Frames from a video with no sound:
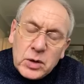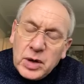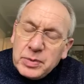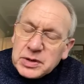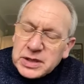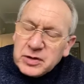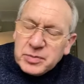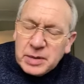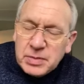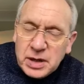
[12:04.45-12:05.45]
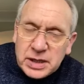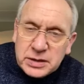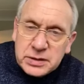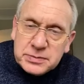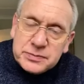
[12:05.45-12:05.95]
it quite passed out of my
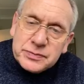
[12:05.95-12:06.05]
mind